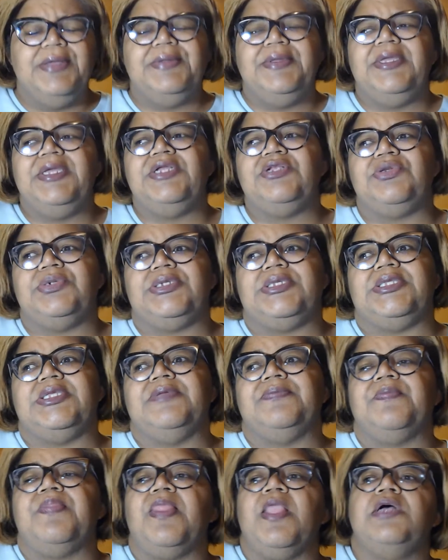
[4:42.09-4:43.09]
Interesting.
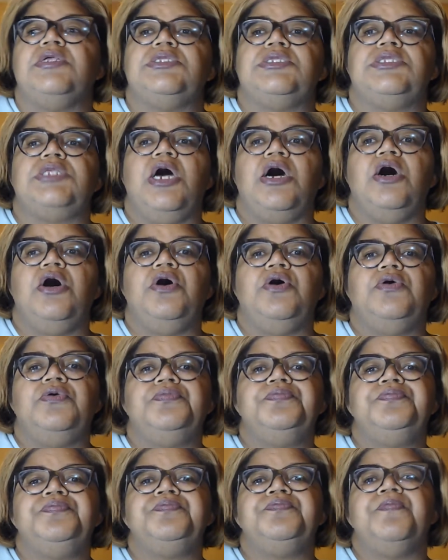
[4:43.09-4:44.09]

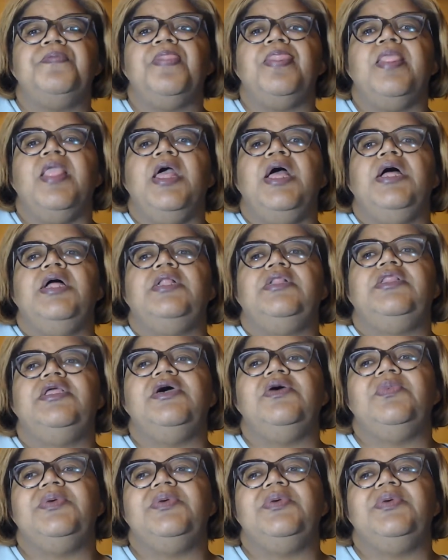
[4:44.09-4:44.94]
So then